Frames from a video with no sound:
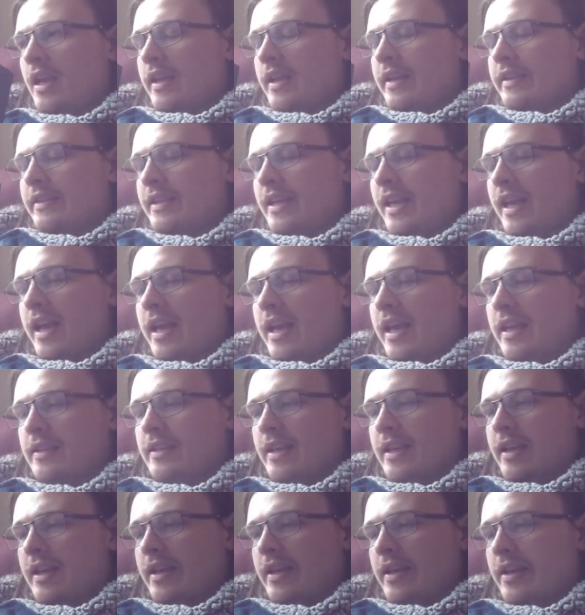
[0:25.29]
so yeah,
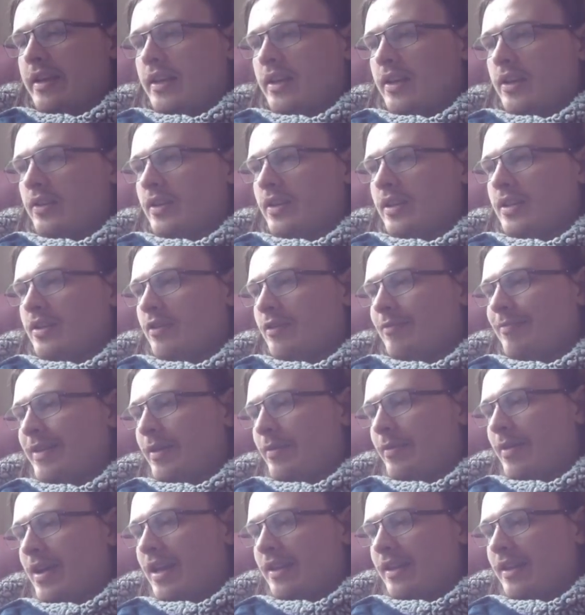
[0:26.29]
so it took me a
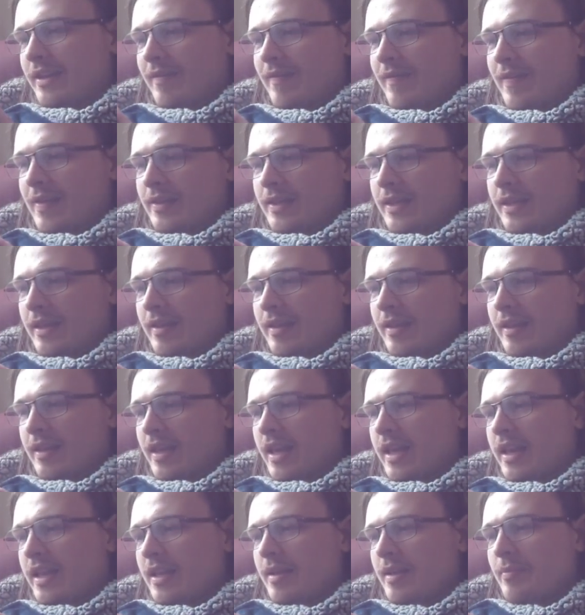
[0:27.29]
while to get around and get,
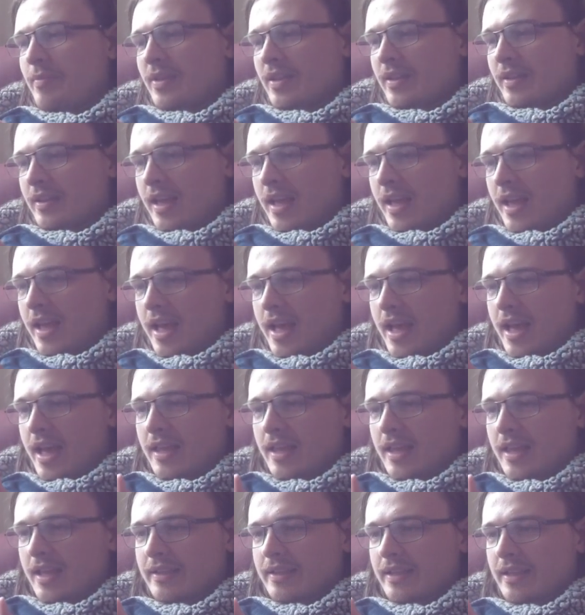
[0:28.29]
it, but uh,
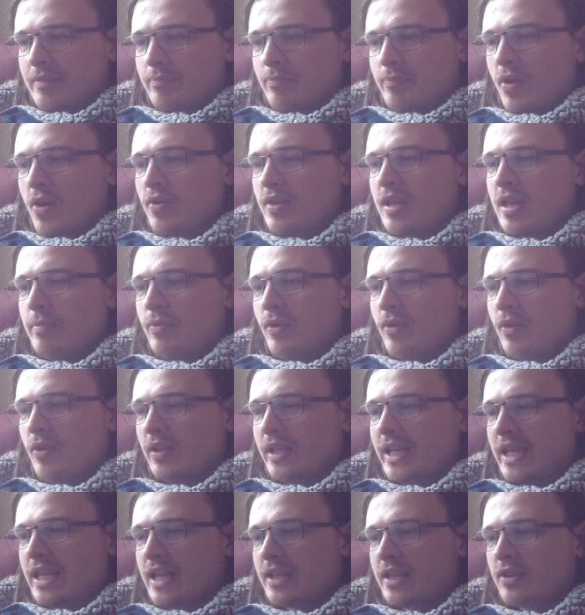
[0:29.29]
let's see. Pokeball
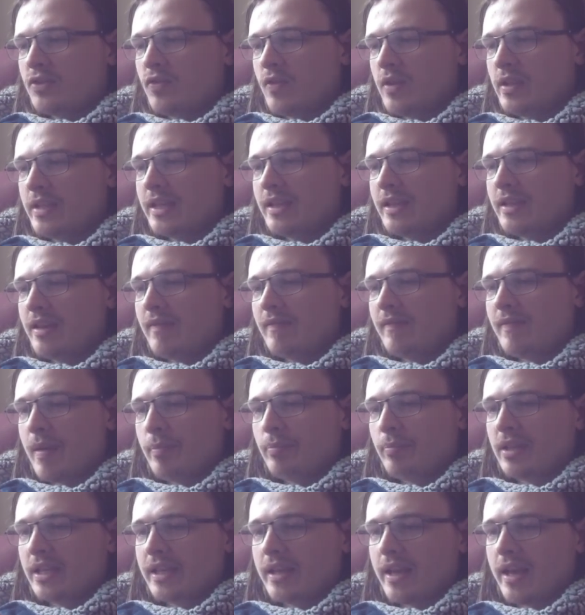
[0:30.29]
Electronic
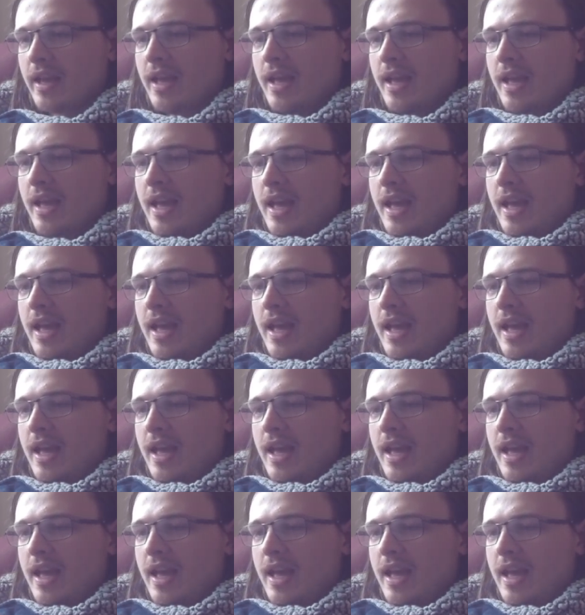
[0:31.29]
Replica.